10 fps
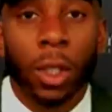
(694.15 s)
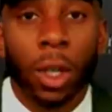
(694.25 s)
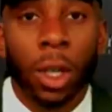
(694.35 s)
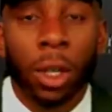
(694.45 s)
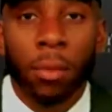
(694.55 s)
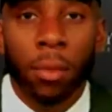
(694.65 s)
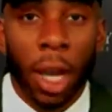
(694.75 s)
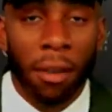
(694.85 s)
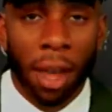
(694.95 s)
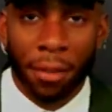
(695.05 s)
Um,
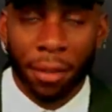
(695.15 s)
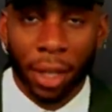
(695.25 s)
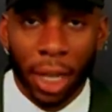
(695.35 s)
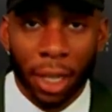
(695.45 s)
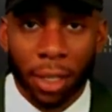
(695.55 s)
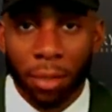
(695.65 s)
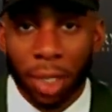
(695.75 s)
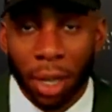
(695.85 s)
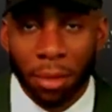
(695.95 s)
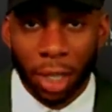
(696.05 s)
I, I feel like
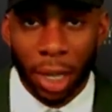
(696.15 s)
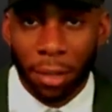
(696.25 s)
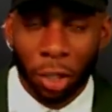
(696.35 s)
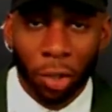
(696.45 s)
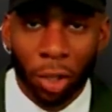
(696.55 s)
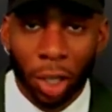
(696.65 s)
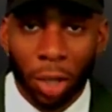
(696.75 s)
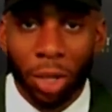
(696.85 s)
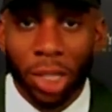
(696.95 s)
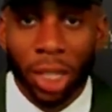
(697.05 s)
sometimes in life you do need a
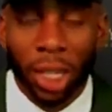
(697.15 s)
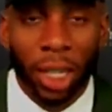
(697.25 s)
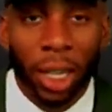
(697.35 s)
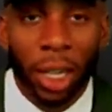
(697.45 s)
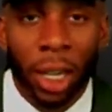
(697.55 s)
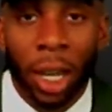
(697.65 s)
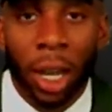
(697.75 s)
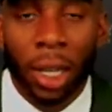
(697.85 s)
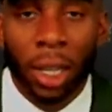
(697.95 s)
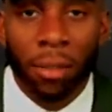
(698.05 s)
reset, and
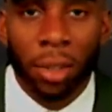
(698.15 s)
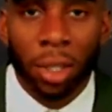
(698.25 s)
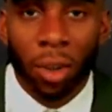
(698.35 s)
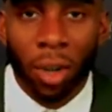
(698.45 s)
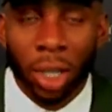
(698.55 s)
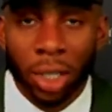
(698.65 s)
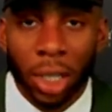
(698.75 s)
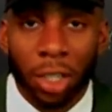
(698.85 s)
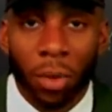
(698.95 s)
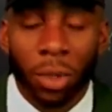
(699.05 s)
I think for this
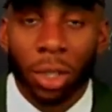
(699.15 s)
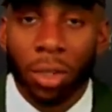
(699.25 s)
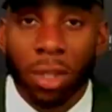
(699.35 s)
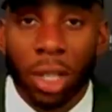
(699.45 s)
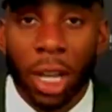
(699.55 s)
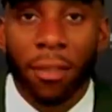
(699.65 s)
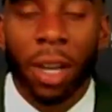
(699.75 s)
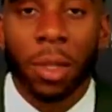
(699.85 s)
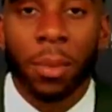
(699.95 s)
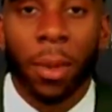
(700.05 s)
organization with the new staff
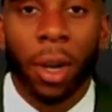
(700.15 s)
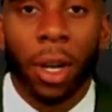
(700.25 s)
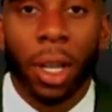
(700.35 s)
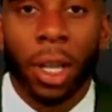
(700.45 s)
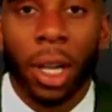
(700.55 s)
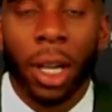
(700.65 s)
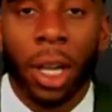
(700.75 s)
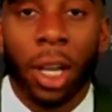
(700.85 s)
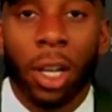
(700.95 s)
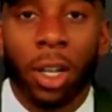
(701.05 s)
that was brought in, and
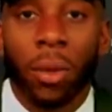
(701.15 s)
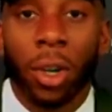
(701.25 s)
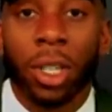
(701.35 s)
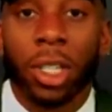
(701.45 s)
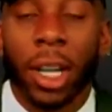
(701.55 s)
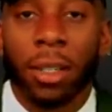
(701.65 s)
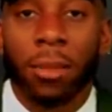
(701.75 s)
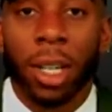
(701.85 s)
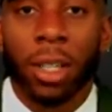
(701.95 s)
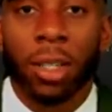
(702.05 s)
you know, we're going to change
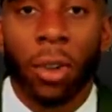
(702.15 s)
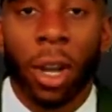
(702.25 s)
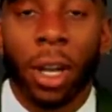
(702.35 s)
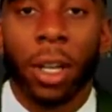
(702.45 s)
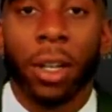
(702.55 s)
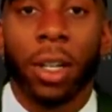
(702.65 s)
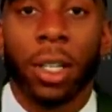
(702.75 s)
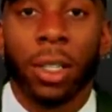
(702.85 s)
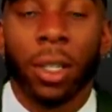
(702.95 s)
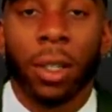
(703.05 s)
some things around and,
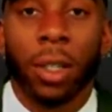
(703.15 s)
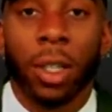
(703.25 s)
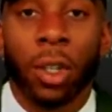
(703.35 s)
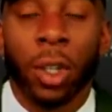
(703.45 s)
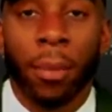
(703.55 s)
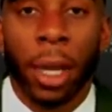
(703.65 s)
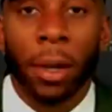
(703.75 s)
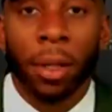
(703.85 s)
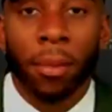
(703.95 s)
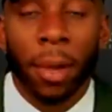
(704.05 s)
and, and get
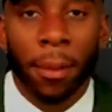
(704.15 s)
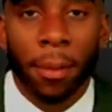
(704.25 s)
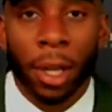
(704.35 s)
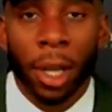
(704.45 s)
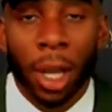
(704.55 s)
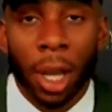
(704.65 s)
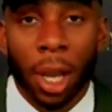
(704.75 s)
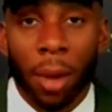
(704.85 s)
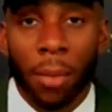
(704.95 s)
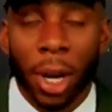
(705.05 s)
back on the map. And
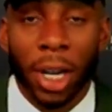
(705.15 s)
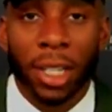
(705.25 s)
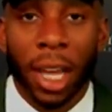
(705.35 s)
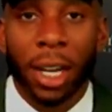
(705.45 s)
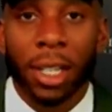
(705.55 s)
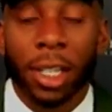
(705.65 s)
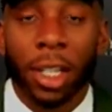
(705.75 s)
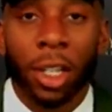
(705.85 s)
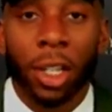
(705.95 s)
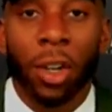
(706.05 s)
I'm pretty excited to
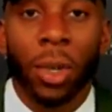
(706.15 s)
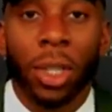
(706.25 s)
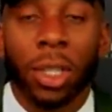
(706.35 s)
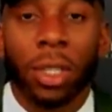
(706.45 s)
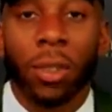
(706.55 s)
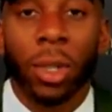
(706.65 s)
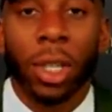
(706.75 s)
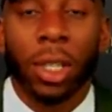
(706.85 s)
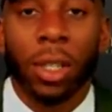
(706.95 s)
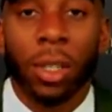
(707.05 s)
see, you know, what this, what
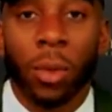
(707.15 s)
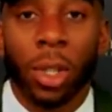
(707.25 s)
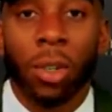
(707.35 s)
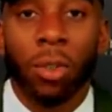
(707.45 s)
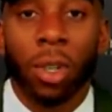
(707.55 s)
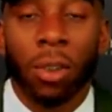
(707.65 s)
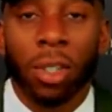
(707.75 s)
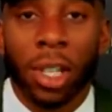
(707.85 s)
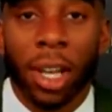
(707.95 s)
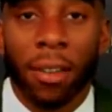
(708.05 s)
the, what the new
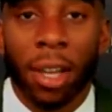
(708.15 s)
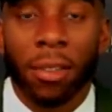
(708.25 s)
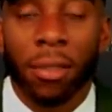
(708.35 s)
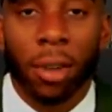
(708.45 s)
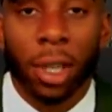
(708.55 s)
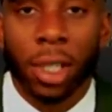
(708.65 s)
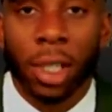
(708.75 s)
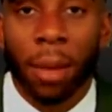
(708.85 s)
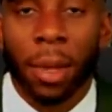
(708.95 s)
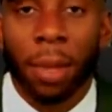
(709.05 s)
coaching staff has for us.
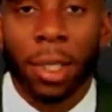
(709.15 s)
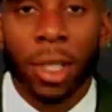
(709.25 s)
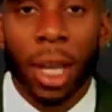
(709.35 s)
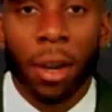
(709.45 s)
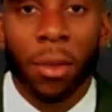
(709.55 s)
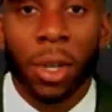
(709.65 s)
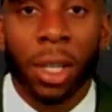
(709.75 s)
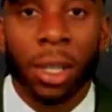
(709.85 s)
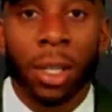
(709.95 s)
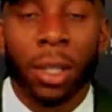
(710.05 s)
And I'm, I'm excited to win.